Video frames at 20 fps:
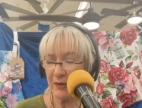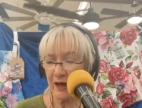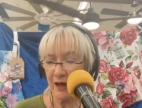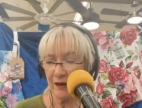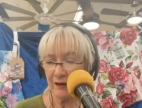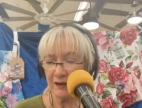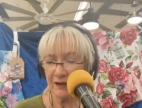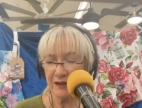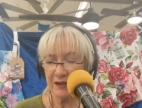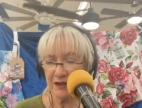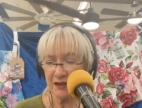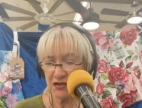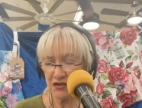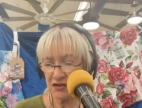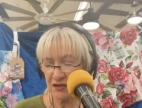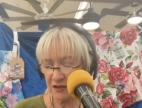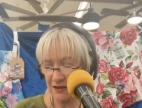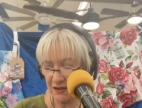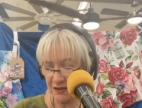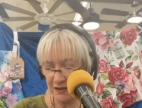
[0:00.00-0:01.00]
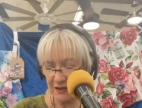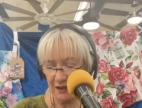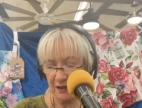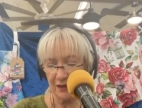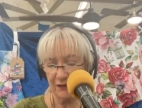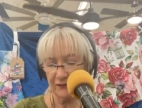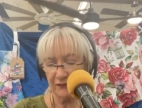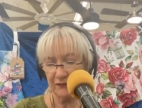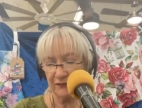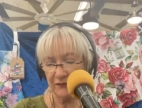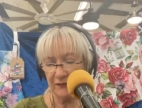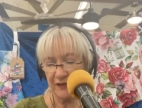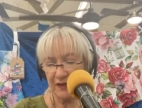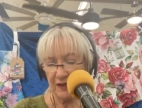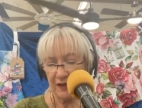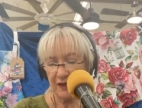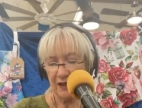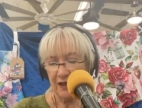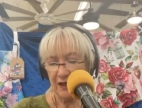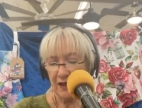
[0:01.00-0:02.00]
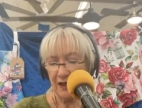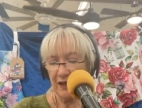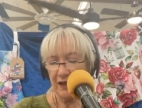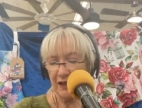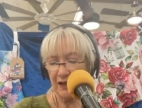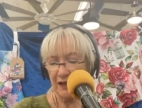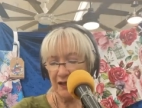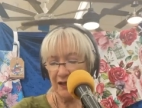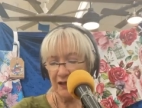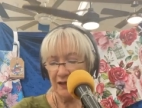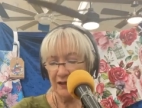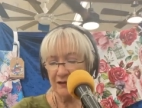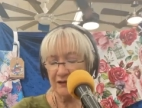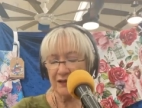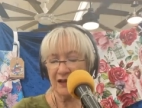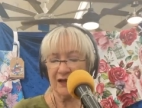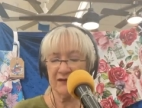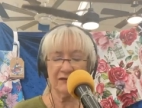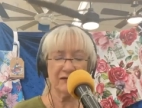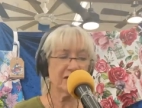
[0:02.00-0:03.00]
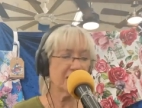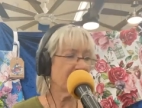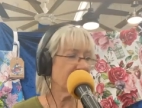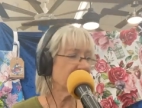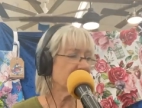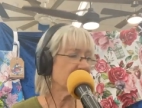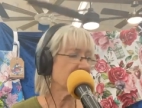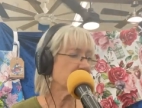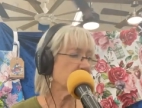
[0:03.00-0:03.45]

about kitchen stuff, and I've left